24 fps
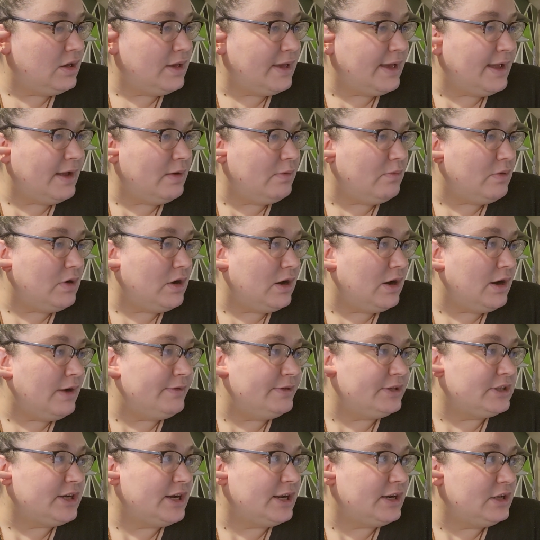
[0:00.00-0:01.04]
And while I
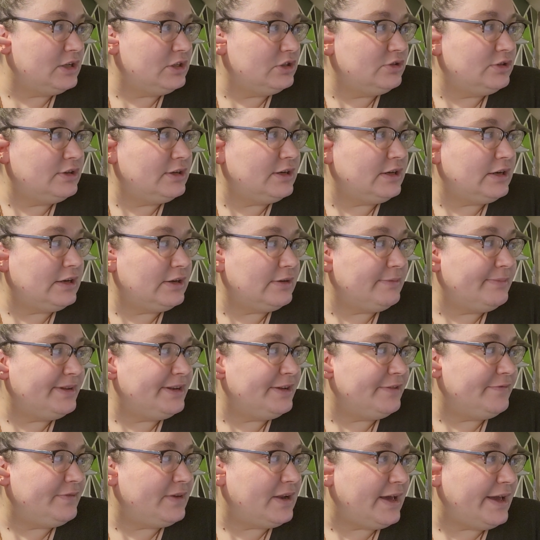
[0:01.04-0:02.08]
was kind of doing a little bit
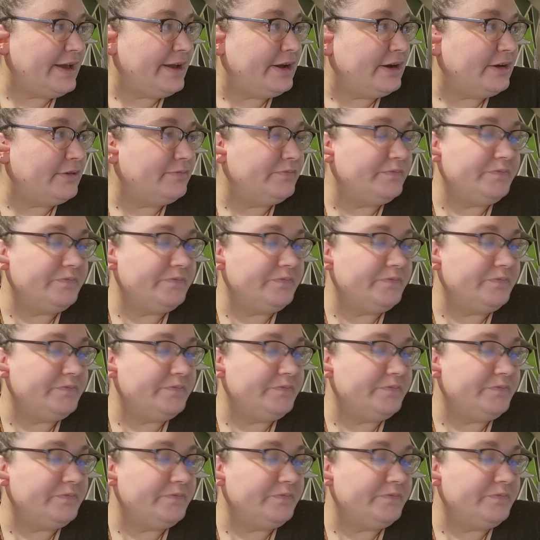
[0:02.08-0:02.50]
of like